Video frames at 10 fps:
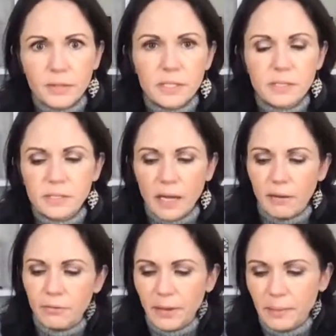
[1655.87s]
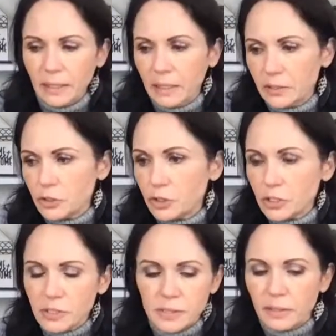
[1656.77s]
stuff, I mean, it's
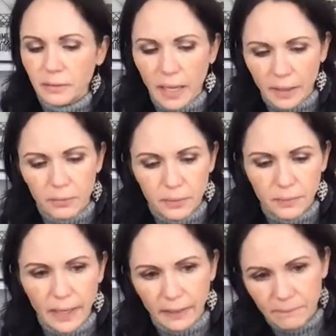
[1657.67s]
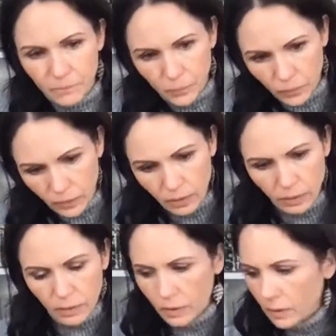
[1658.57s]
just, they're not going away.
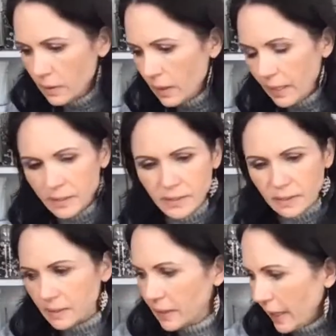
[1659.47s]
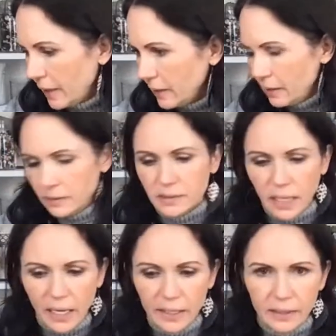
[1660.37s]
I just need to get a
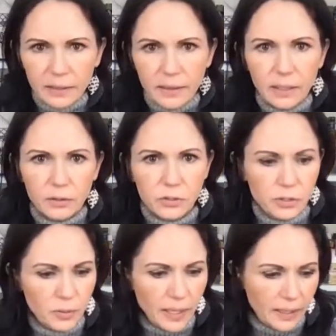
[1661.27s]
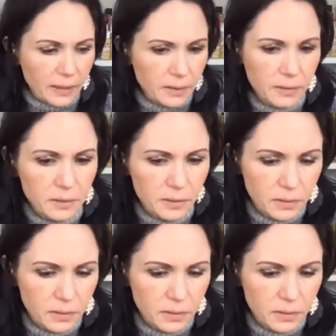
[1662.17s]
dot in there so I can